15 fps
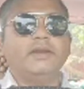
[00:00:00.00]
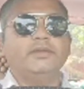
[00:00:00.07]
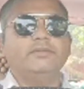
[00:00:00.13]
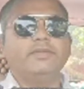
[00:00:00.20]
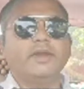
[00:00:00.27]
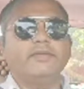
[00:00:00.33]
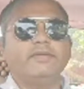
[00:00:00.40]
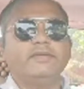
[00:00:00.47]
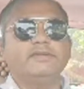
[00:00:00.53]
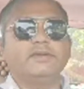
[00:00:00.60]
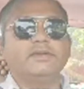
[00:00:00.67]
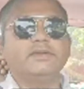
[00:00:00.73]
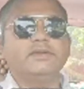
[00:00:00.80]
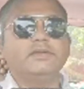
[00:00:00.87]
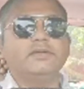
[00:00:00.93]
private
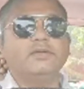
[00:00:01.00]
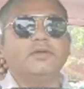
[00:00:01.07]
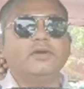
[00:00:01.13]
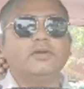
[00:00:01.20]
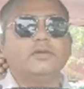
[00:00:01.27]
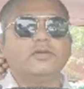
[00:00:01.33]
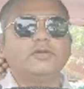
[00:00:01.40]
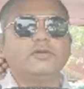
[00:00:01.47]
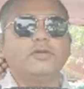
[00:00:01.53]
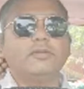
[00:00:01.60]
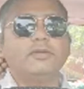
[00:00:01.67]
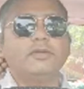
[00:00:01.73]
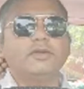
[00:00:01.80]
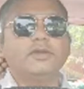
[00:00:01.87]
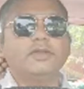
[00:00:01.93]
sector or
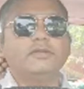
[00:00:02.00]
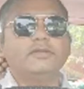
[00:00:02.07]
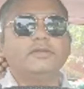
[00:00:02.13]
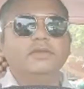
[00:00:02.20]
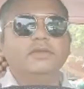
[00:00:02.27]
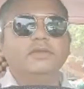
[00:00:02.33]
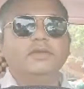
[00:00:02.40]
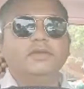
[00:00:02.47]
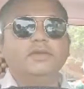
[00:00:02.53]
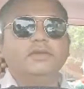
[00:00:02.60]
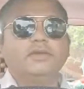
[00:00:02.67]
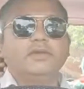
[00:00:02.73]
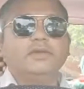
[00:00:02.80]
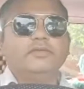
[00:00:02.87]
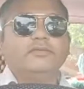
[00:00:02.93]
non-government organization,
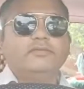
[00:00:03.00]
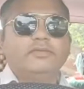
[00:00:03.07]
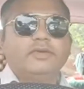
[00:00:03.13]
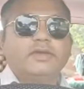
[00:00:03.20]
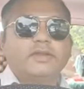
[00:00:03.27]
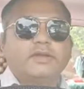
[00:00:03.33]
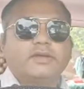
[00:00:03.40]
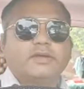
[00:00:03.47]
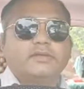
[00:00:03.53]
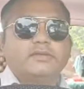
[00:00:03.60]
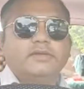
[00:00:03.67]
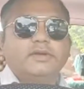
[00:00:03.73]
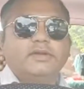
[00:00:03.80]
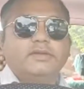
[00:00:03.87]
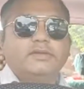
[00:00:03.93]
we can
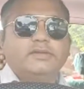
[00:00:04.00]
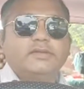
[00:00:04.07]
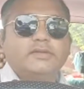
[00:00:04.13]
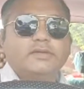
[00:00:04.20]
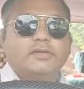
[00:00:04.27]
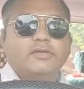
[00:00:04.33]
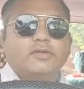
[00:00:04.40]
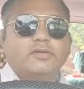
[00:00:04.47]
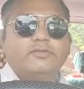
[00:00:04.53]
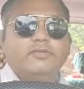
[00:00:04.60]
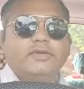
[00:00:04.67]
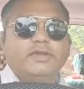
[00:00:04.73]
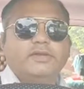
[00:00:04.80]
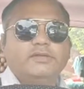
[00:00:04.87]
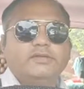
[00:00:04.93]
consider this as a
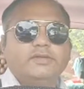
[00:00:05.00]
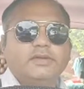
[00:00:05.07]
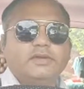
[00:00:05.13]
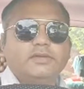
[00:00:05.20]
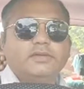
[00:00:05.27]
confidential